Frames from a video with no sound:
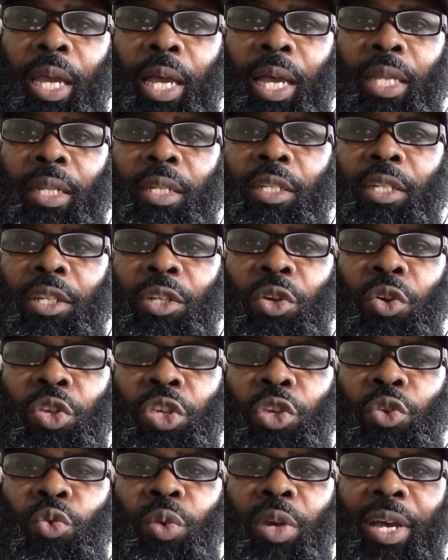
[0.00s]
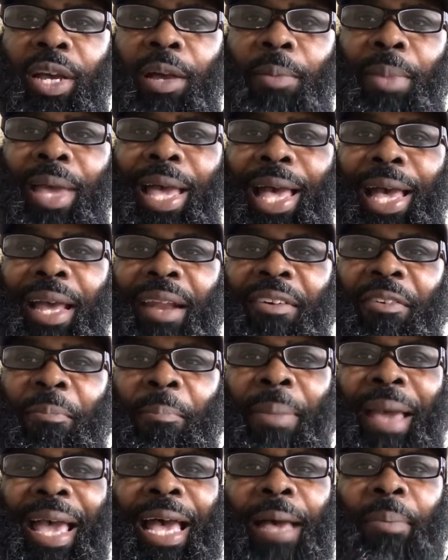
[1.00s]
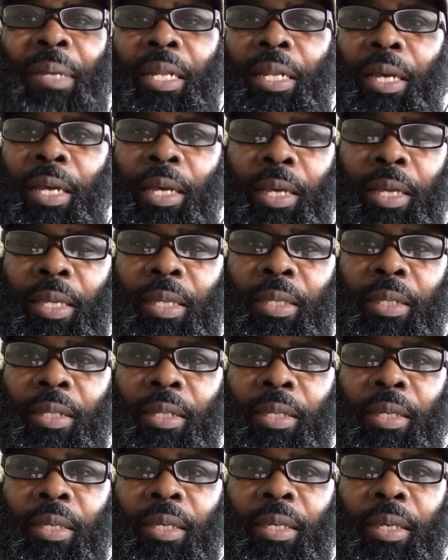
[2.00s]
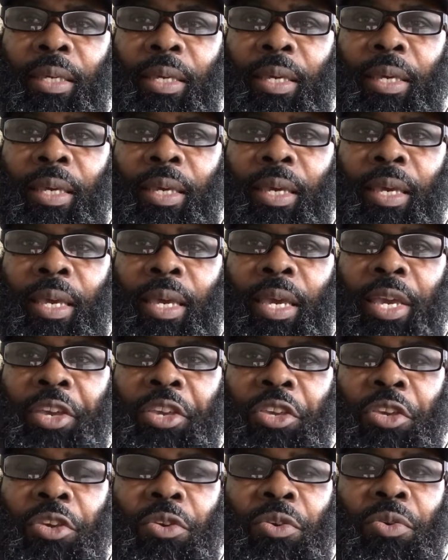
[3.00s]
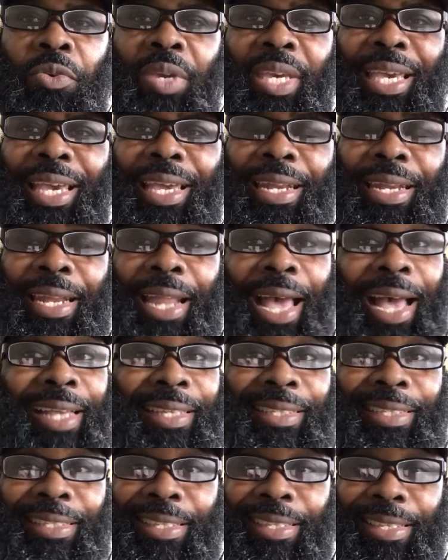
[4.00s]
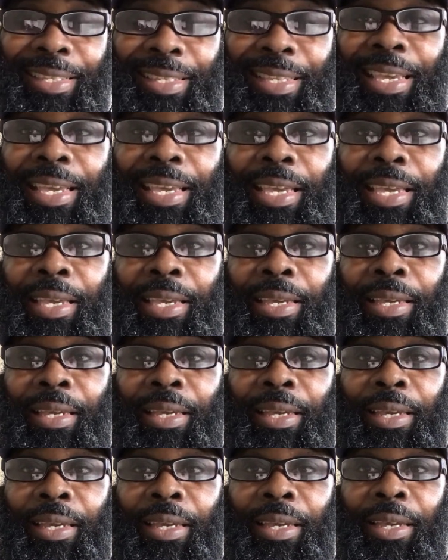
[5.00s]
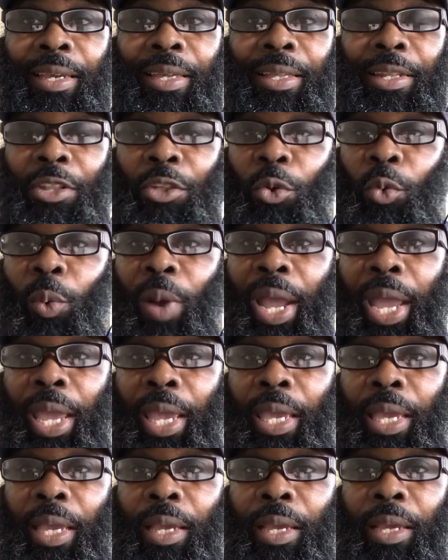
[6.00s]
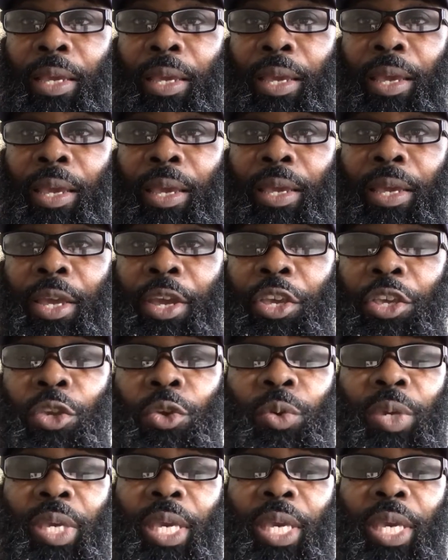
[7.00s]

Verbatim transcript: until you come out of Babylon, you cannot see the way. You